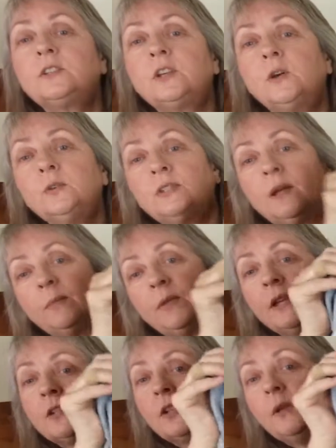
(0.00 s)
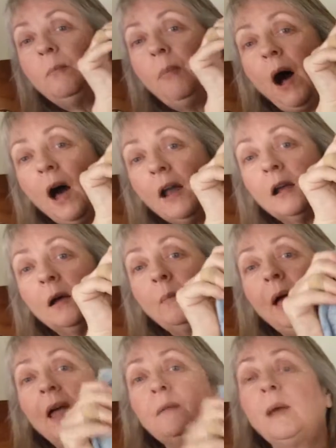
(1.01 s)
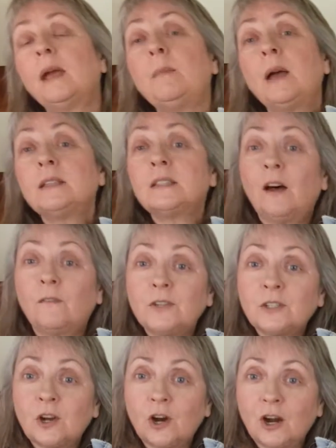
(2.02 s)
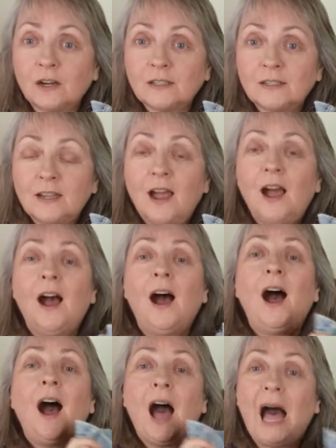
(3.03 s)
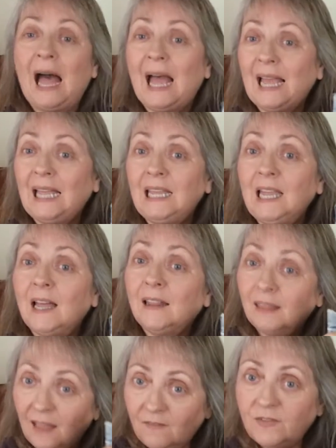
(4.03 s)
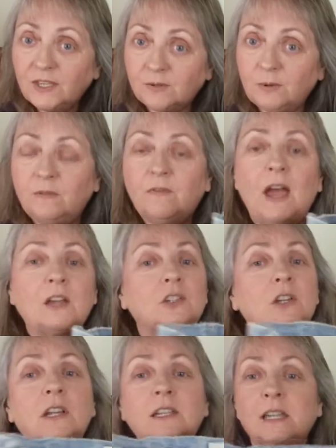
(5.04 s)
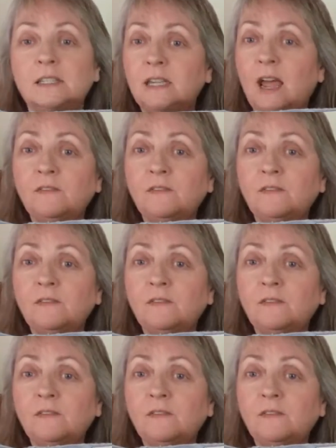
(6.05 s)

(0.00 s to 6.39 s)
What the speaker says: sew something to the bottom and make myself a skirt. I love this ReFashion. It doesn't